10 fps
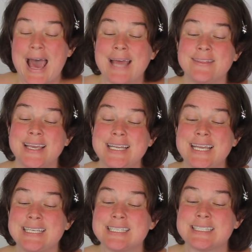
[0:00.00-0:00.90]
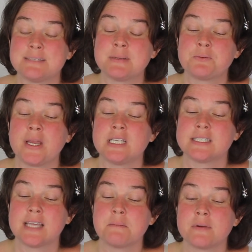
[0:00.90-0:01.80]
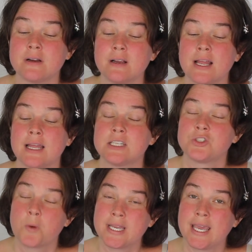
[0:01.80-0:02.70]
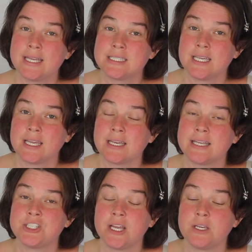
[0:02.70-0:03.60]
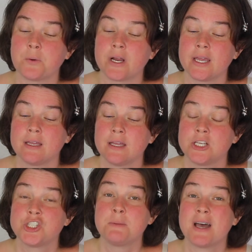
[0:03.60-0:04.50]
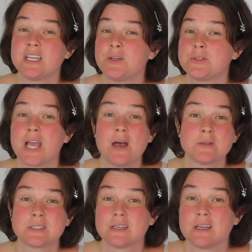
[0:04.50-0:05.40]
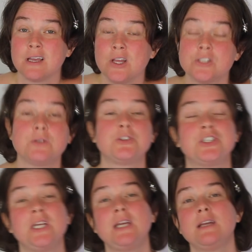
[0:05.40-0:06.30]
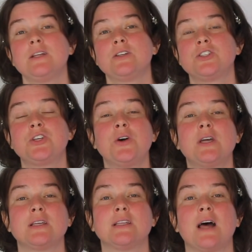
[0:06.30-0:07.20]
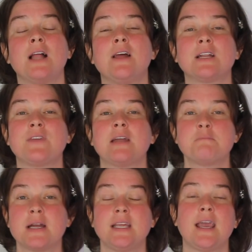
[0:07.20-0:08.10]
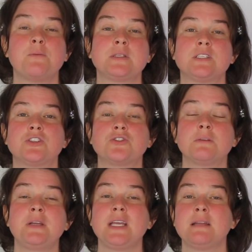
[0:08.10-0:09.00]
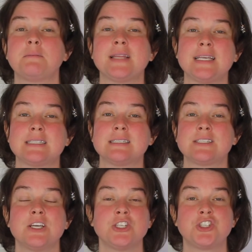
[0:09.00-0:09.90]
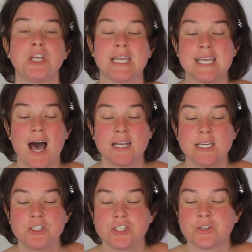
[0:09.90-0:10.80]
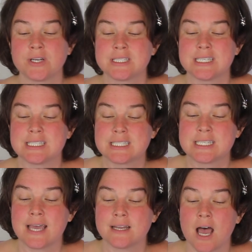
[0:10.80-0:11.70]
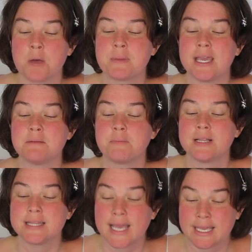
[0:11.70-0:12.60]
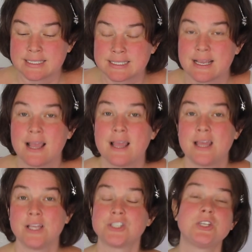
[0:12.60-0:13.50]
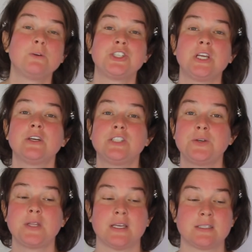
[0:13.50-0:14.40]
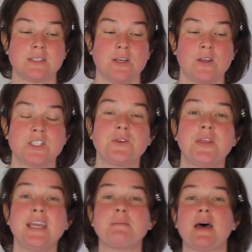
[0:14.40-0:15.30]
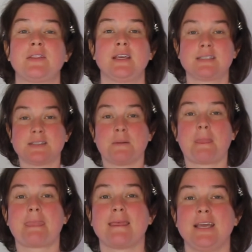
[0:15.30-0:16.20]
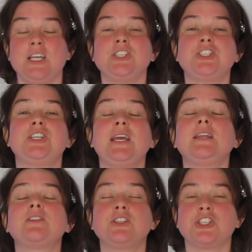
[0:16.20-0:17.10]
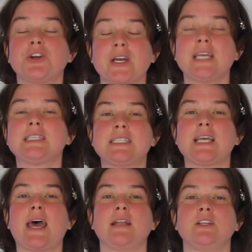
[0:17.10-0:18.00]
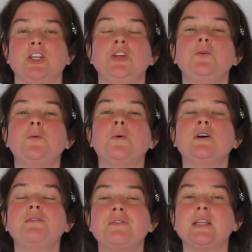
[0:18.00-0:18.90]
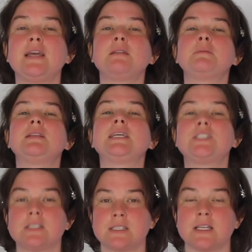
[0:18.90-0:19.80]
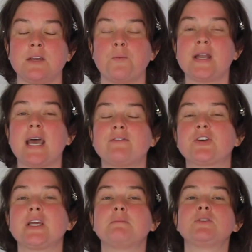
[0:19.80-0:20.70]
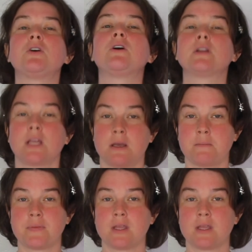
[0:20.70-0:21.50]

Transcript: And then in De- between December 2018 and January, she bought a huge house. So she took a lot of that money and was distributing it places. She got insurance set up in place so she could do this. So think about this. She the jury has said you willfully and maliciously went after him to hurt him.